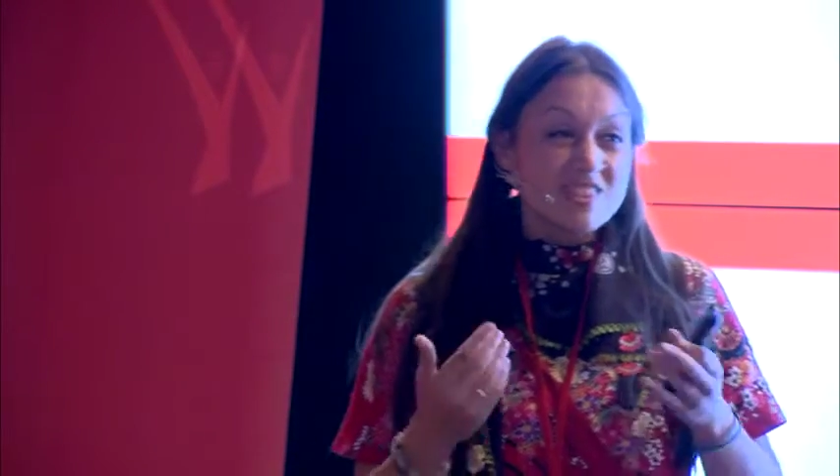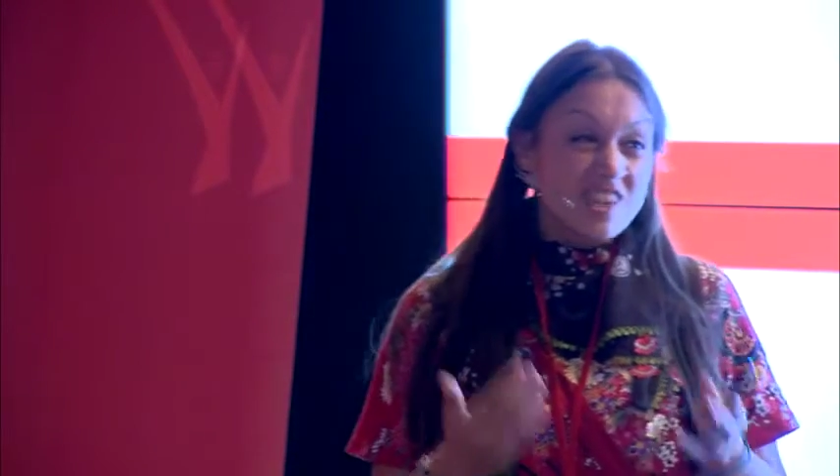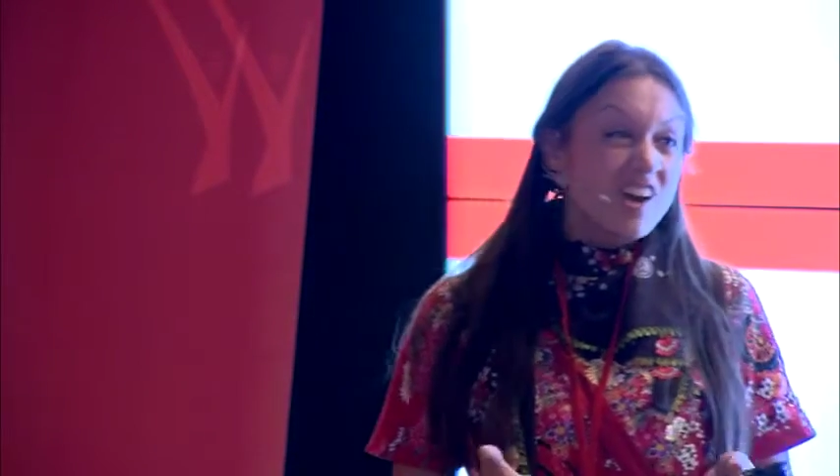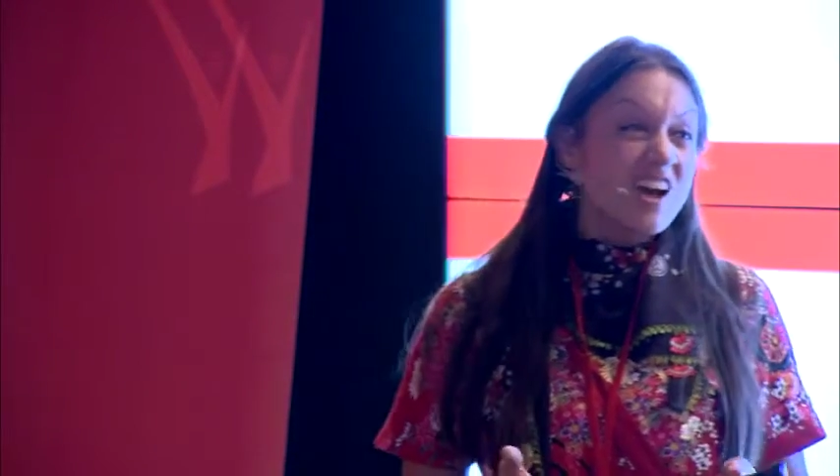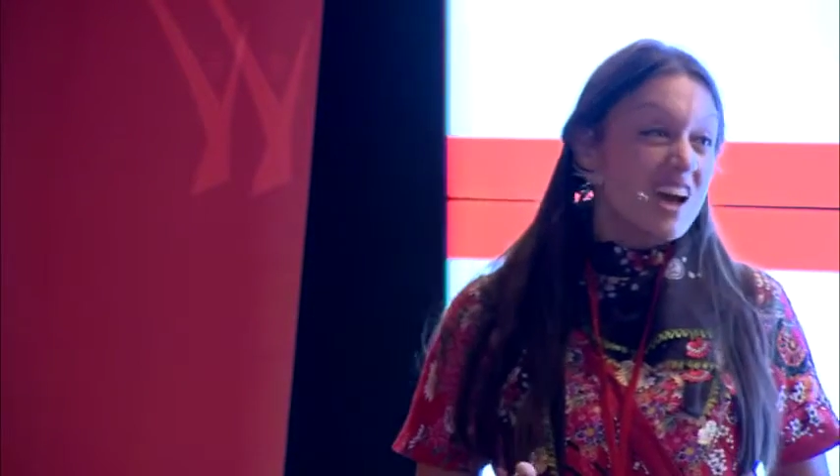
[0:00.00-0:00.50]

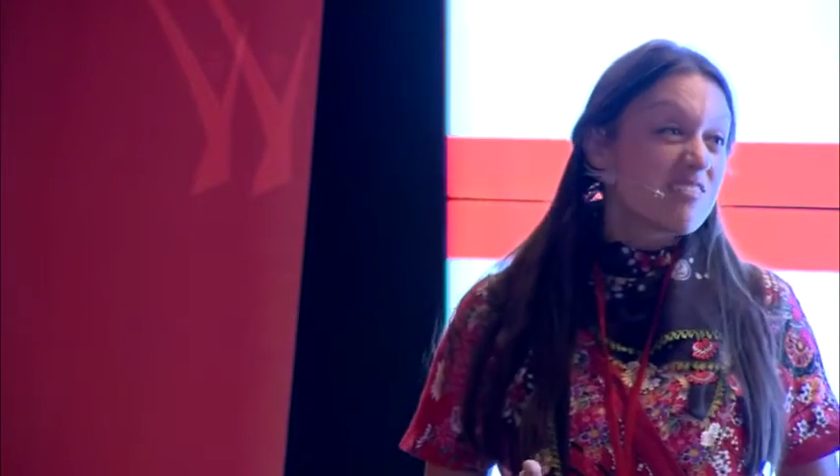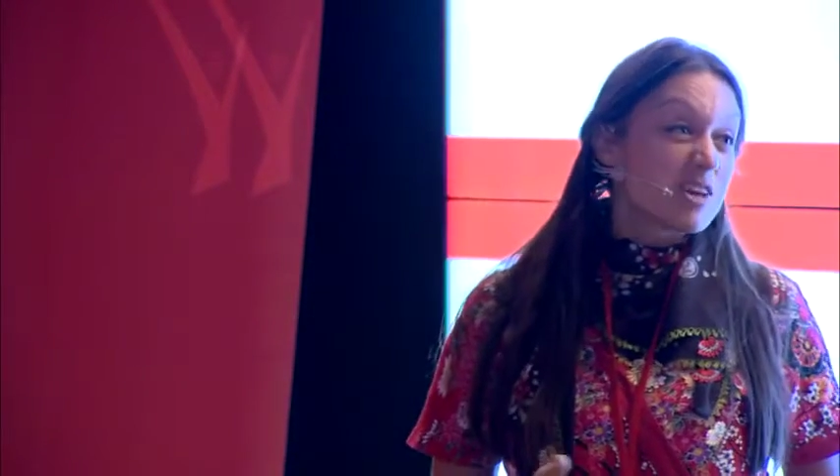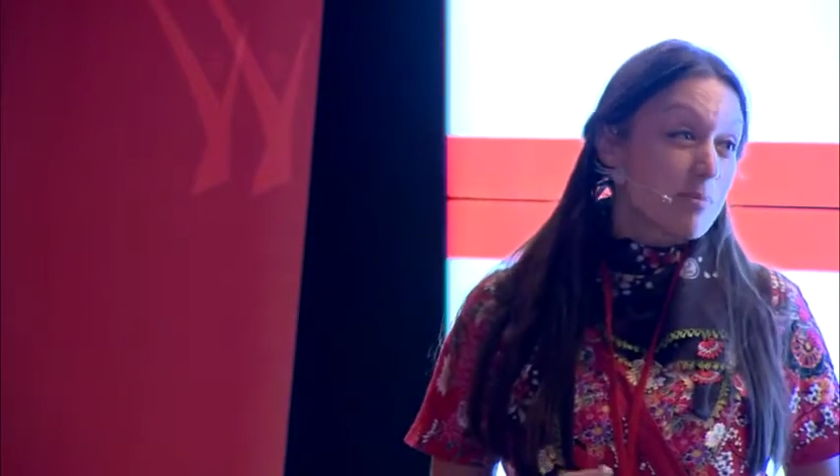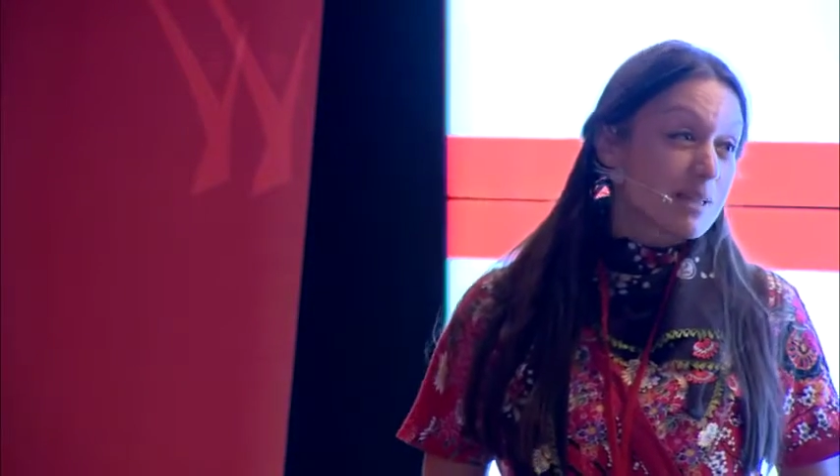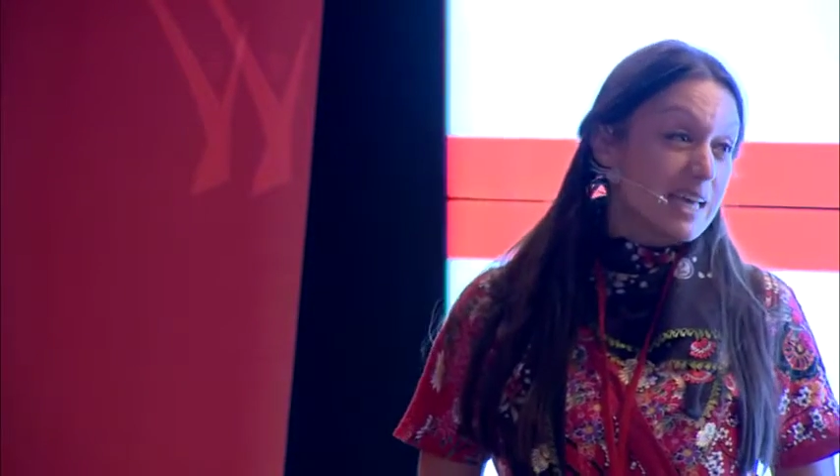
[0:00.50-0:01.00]
not
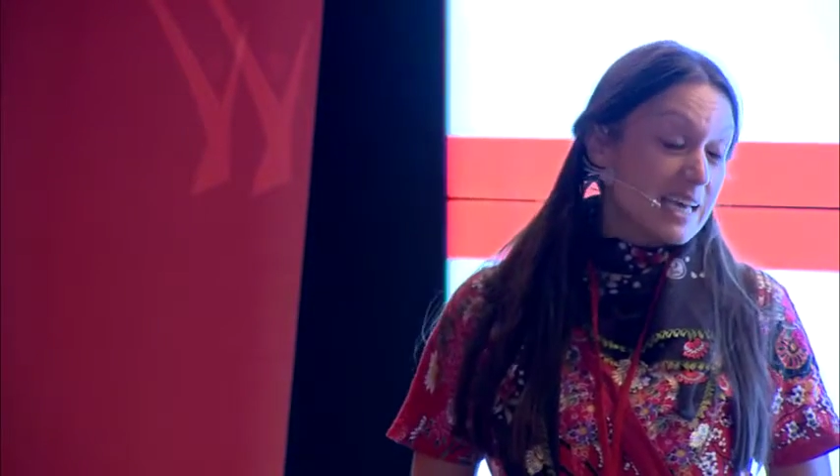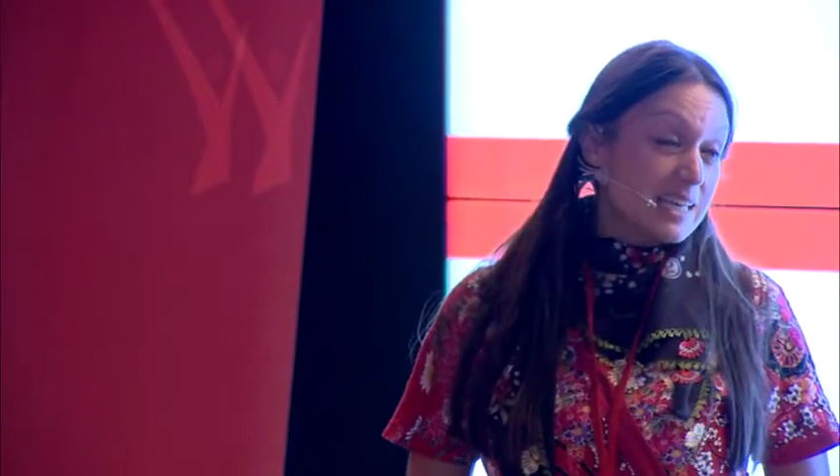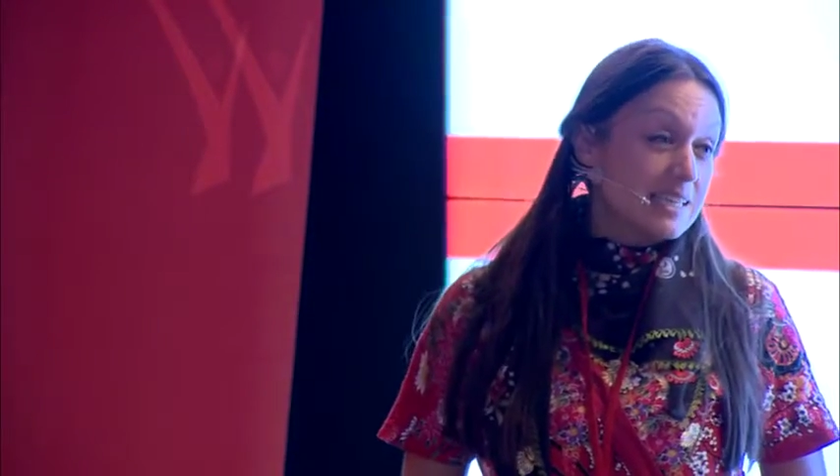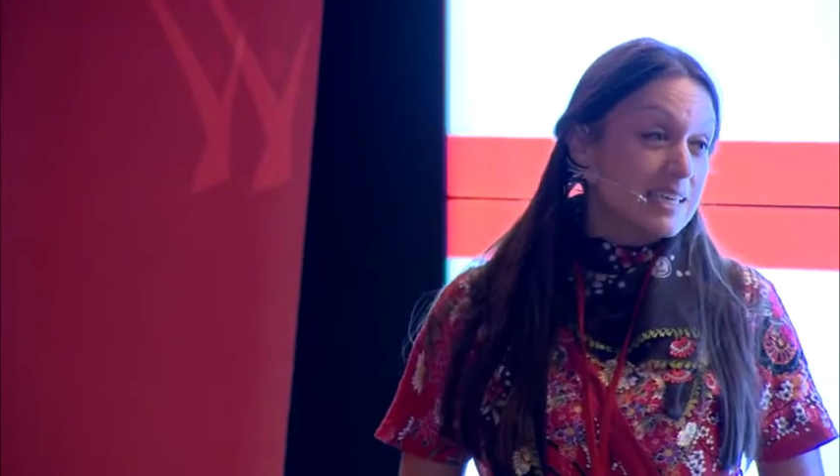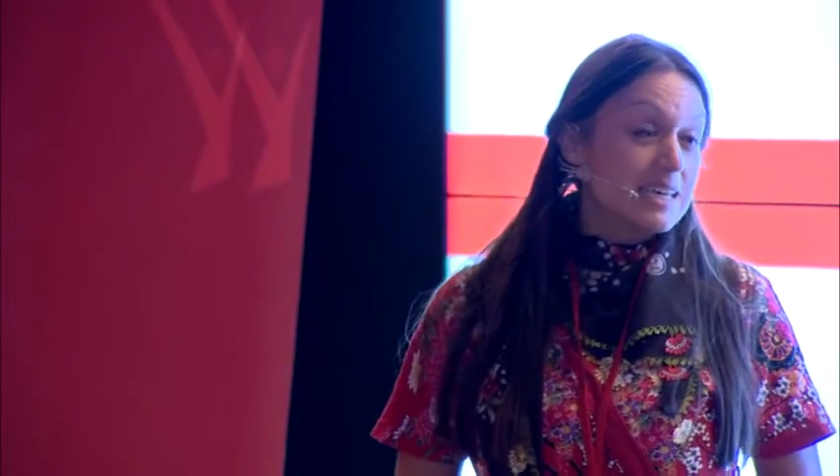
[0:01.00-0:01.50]
having a plan